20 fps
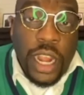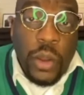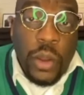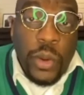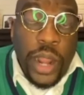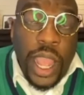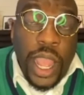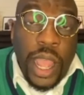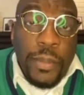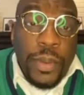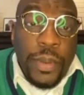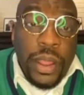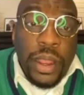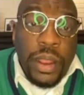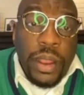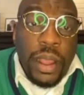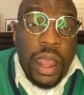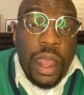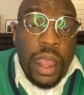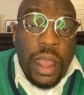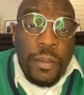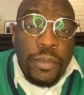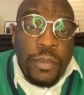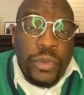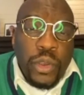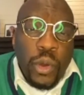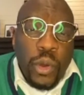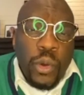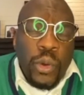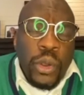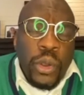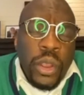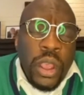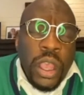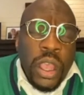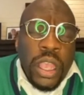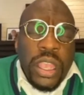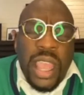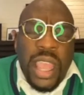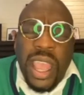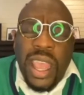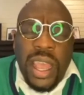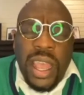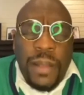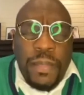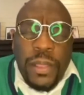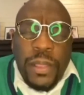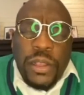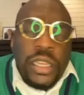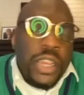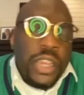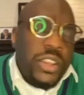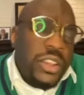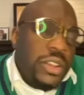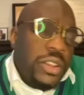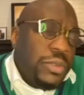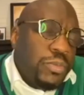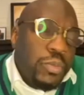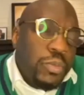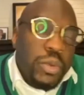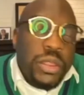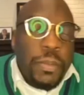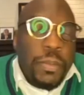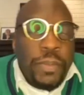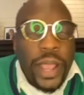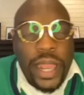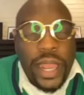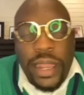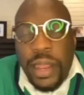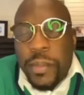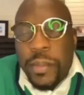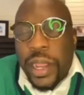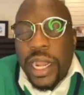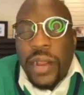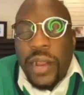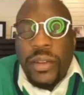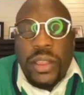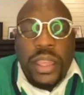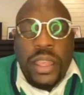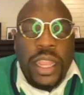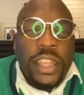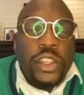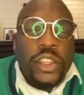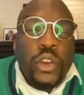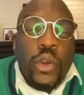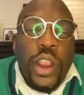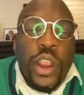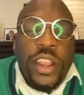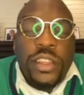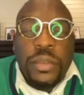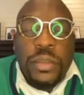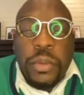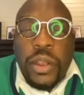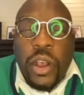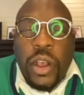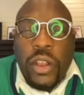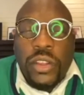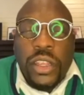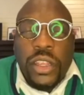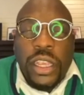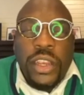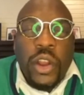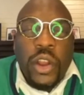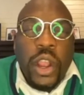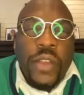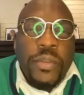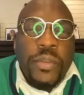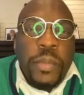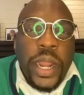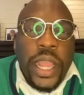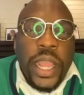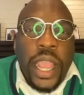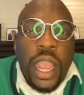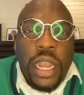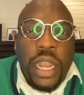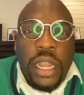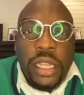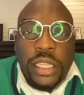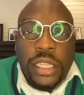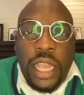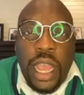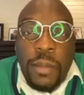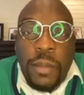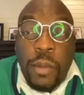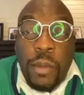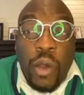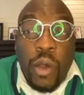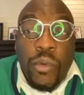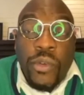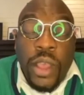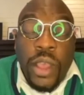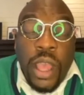exactly what happened. So yeah, just with the pandemic and everything, it's crazy because, everybody had the time off.